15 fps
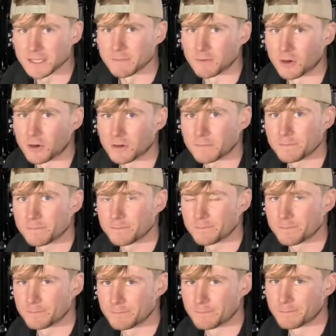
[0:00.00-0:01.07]
more,
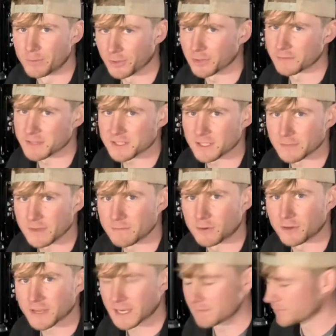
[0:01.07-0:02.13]
but there is a little bit
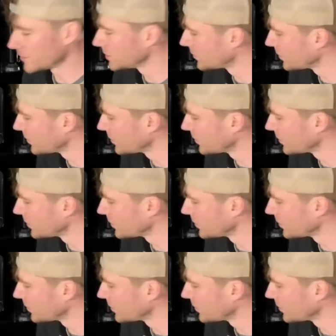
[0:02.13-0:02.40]
more camber on the